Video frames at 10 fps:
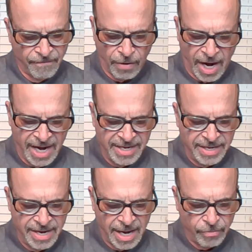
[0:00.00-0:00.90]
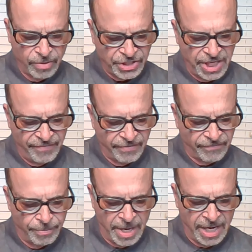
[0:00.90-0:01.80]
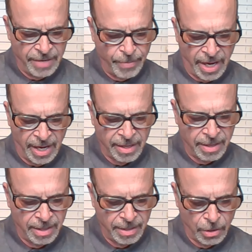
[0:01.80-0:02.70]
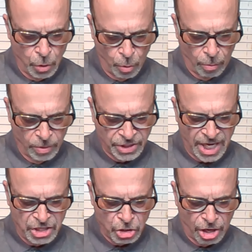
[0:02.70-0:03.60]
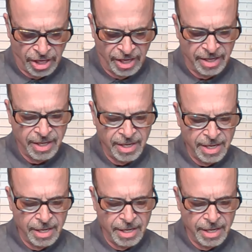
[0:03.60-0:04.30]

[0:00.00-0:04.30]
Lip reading: For I did not receive it from any man, nor was I taught it,